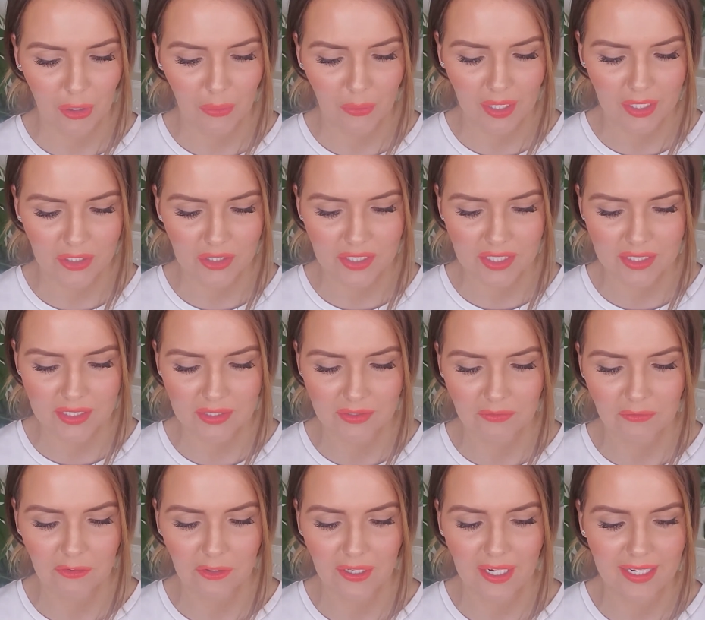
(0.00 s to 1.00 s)
I just
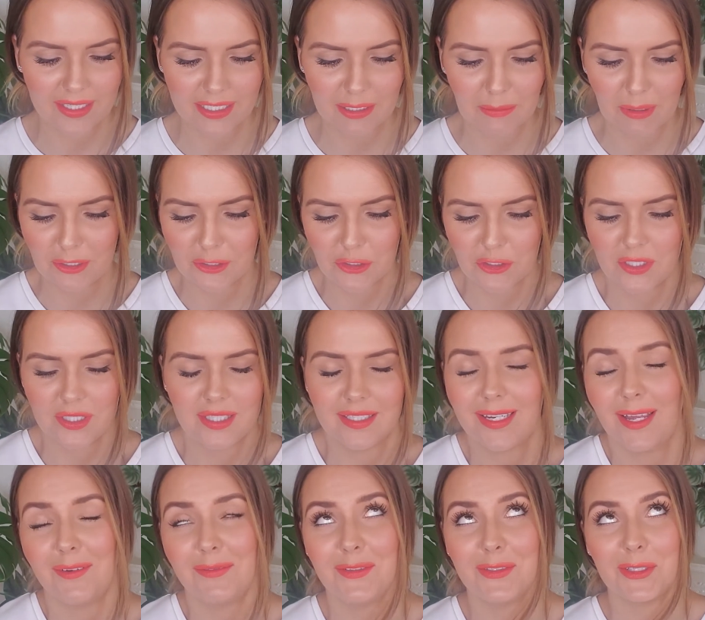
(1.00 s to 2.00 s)
forget to mention
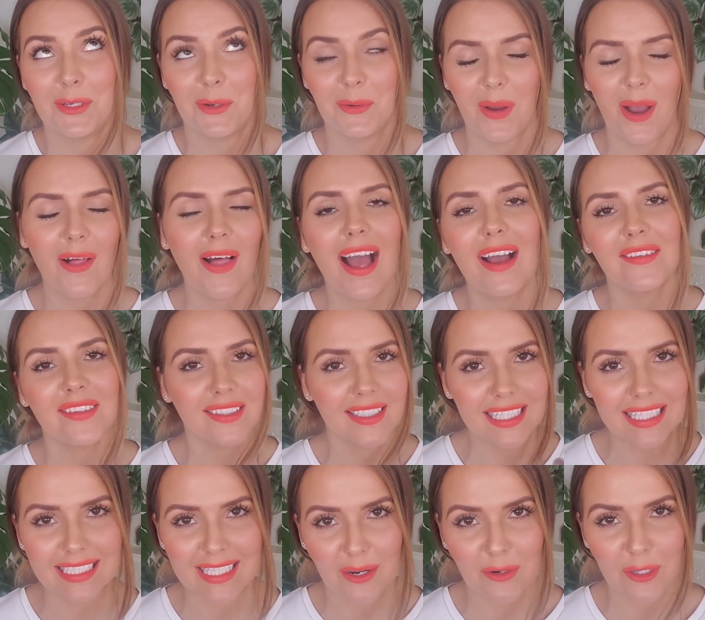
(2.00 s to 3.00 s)
stuff, so I'll have it
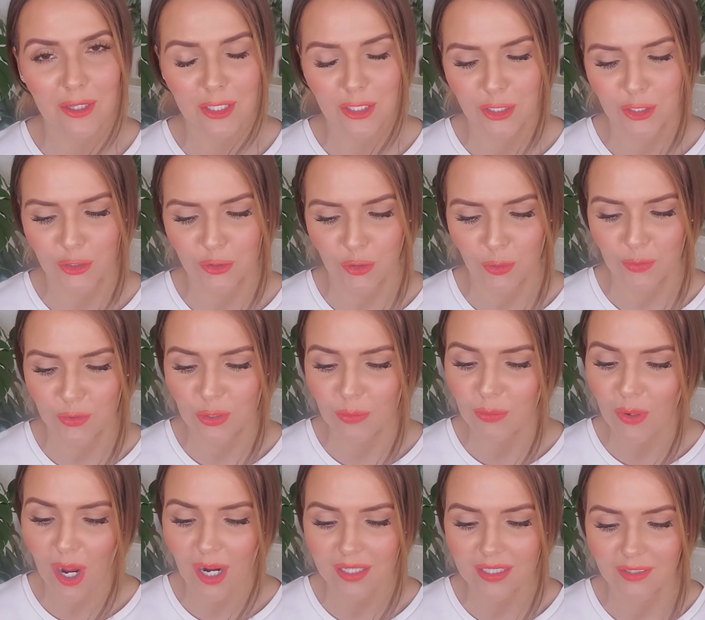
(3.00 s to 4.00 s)
linked down in the description
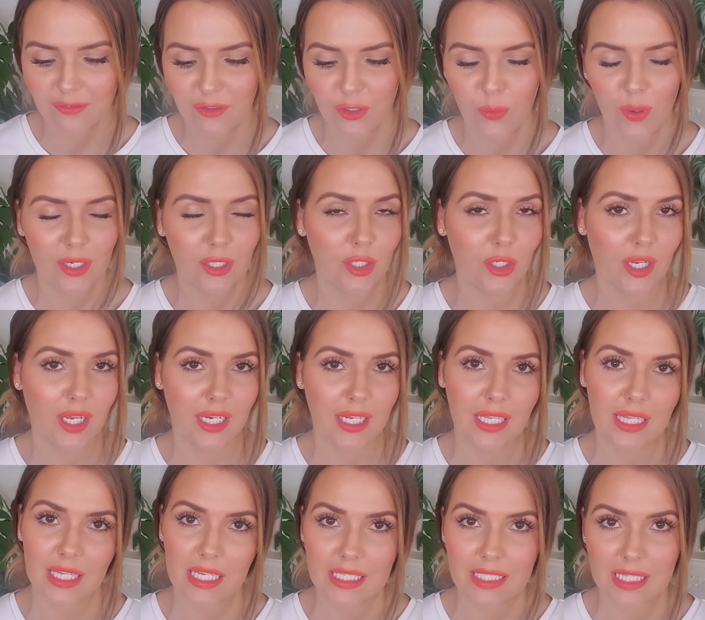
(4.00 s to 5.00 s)
box if you want to look any of
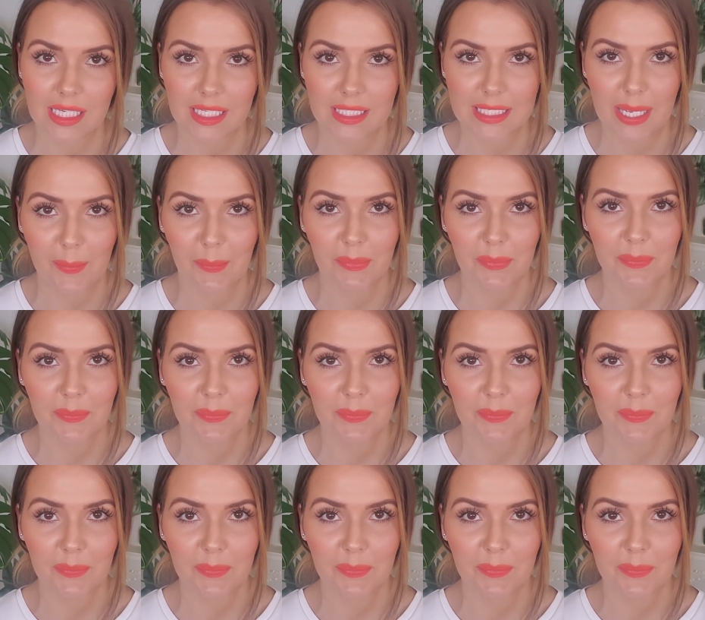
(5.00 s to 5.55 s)
these things up.